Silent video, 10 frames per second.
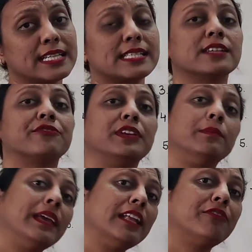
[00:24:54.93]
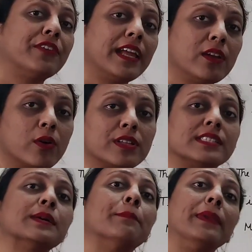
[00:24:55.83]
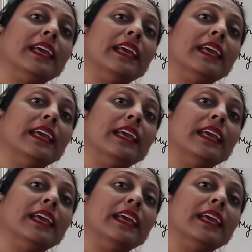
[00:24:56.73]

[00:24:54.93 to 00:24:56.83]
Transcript: it is a female friend or it's a